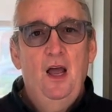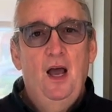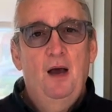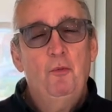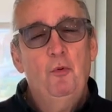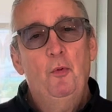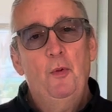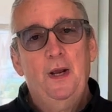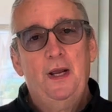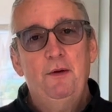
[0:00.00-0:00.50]
and
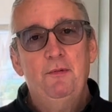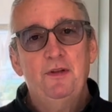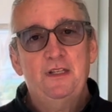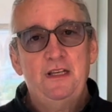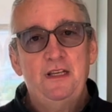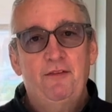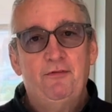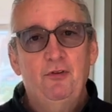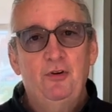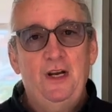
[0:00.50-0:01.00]
we're working with
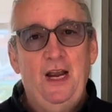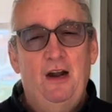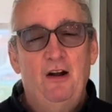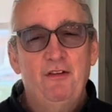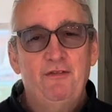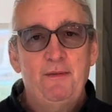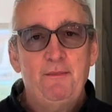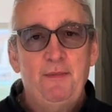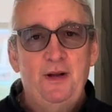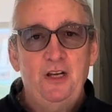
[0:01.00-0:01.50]
several
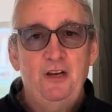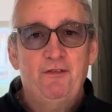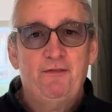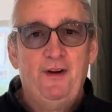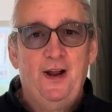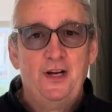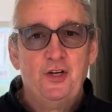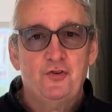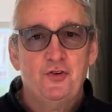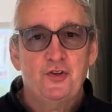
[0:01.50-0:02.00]
caravan
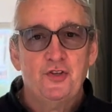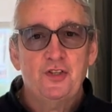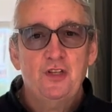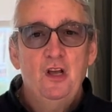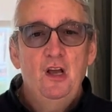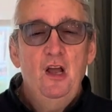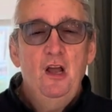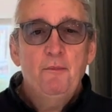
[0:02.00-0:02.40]
manufacturers.